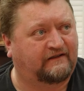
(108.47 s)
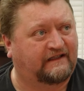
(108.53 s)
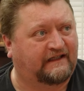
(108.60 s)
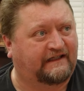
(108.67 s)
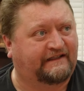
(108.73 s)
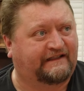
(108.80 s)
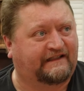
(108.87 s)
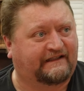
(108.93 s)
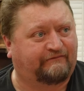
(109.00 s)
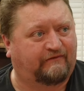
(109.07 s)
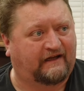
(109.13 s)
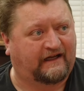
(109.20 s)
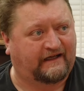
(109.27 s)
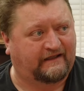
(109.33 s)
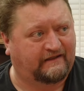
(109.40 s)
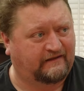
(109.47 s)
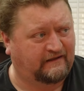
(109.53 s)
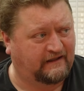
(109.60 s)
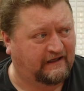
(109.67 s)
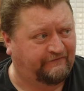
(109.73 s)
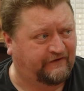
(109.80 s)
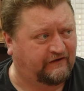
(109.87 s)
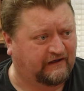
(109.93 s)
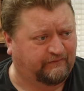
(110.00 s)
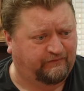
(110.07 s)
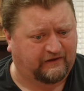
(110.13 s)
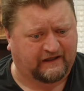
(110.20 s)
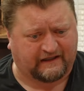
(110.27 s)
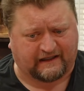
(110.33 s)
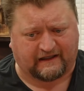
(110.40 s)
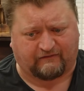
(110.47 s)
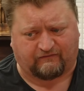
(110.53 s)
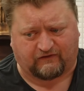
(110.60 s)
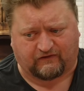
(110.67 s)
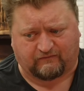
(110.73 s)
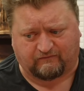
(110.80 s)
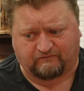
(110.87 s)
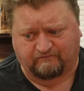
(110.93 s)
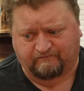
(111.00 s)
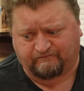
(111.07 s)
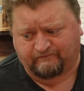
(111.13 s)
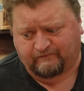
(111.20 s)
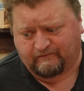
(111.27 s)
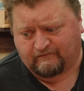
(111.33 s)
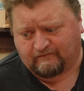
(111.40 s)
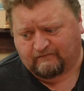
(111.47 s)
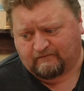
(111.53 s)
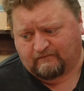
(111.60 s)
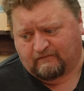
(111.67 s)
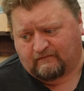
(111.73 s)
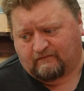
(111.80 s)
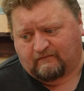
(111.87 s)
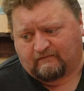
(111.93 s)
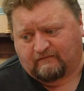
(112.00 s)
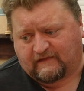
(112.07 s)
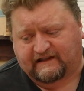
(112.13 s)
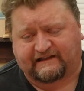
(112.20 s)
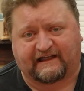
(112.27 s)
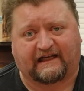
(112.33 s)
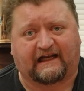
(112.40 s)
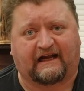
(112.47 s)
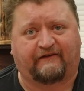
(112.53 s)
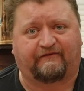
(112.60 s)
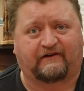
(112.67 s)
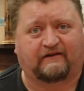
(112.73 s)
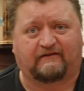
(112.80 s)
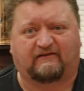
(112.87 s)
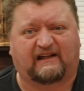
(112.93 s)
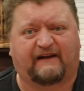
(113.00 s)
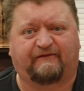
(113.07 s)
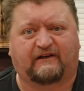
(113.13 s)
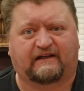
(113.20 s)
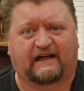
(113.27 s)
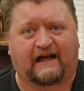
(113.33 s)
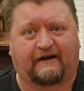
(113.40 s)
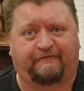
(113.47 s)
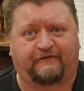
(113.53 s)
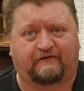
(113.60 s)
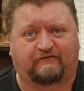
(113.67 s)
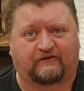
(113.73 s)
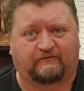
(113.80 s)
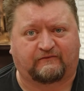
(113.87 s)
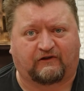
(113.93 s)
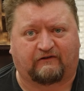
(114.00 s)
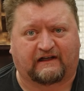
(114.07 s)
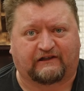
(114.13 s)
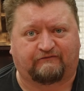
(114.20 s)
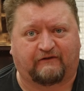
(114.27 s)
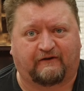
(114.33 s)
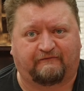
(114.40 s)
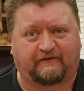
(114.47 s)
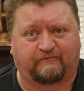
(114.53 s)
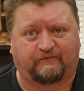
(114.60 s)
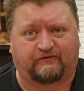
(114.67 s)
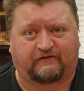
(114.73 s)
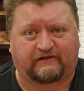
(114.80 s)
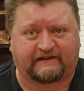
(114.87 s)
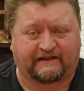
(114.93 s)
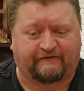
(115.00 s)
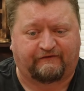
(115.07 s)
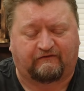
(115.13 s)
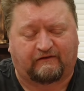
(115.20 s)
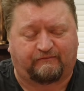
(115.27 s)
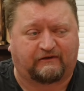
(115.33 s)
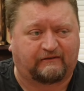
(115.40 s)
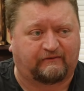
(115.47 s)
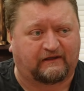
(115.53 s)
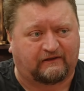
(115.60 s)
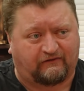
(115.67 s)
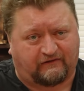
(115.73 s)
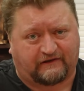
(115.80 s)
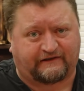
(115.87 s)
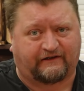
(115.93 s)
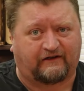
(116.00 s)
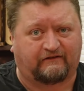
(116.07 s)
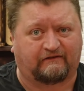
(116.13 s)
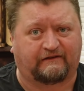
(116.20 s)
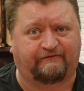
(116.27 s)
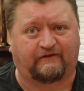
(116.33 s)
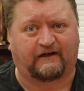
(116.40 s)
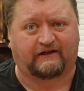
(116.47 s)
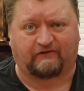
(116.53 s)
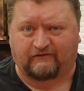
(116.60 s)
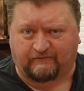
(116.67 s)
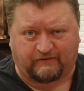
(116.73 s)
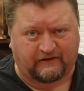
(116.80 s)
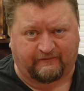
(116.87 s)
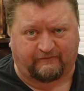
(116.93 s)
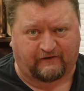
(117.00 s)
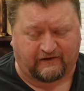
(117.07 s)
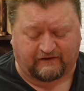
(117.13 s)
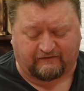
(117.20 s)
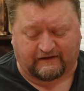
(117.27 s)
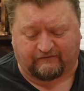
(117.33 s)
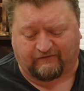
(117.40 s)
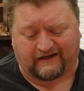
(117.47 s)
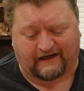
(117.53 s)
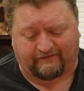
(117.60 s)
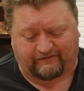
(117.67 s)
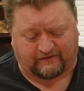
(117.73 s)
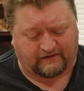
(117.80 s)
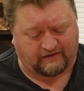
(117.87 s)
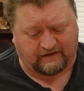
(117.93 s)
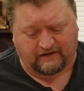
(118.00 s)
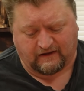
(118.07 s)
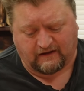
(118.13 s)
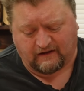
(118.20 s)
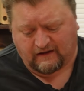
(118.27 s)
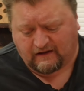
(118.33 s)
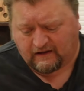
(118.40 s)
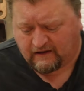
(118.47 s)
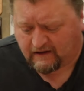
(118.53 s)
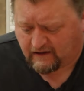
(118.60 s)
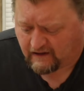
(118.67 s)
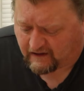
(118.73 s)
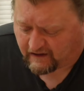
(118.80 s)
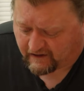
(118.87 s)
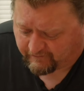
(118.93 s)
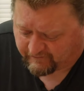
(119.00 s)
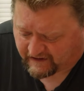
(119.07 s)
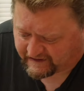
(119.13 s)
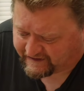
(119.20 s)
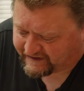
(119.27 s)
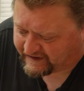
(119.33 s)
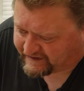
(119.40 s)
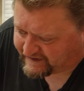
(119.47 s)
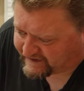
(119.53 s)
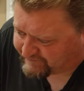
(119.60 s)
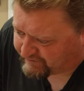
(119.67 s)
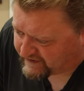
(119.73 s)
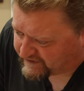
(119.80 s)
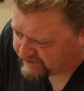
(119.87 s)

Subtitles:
the easiest way. If you can put it in a room, let's say you have a 11.5 foot room, go get 12-foot boards, and if you want to put them on horizontally, fine, or put them vertically, whatever. That's the easiest way to